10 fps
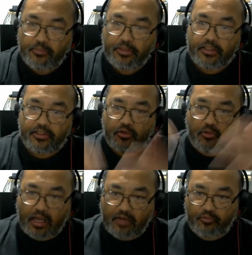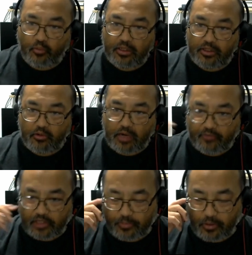because one of the
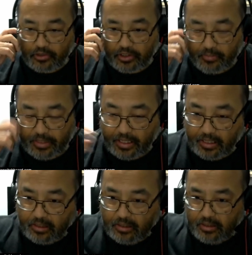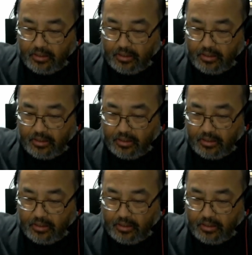craft exploded in midair,